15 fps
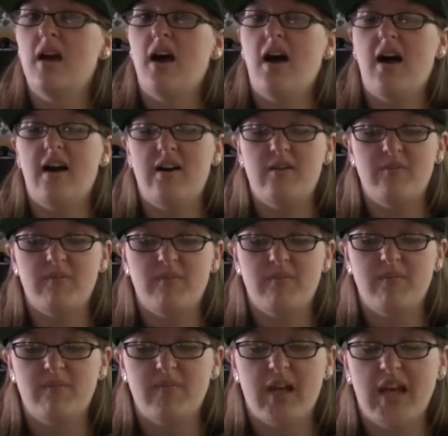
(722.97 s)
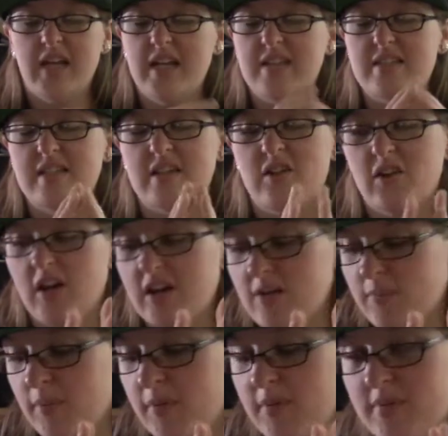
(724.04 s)
And it's
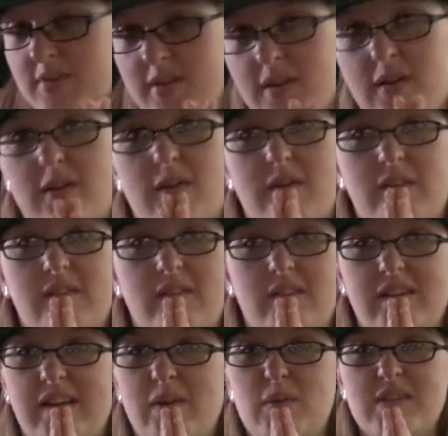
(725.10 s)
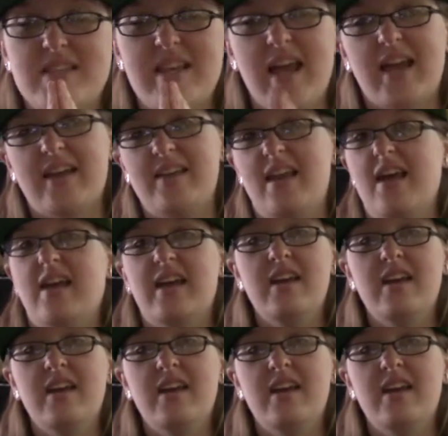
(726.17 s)
incredible. So it was neck and neck.